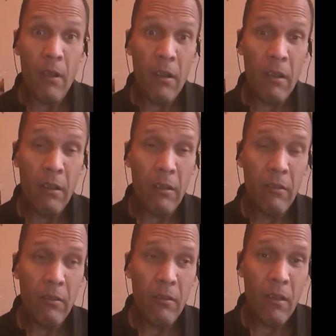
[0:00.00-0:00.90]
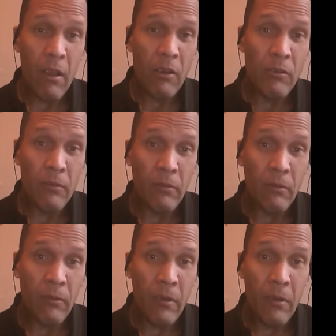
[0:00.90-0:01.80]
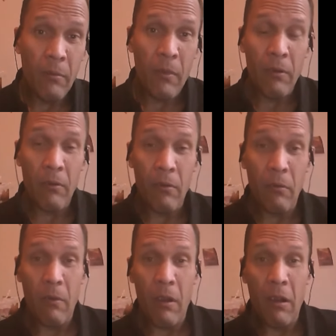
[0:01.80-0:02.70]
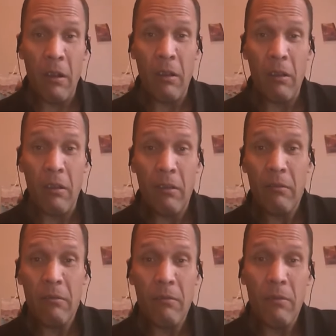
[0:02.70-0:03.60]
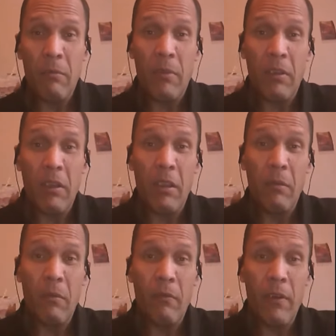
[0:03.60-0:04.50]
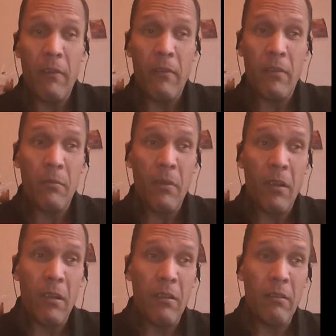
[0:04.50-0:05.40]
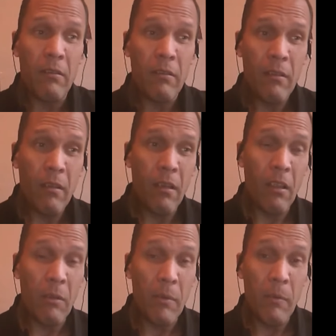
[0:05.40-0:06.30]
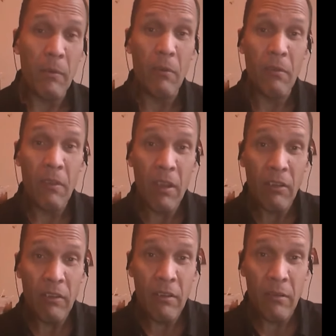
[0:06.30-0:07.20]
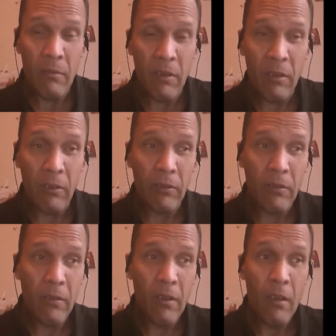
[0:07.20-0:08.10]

why I chose them. I don't know why they became a favorite of mine. A lot of people don't like them because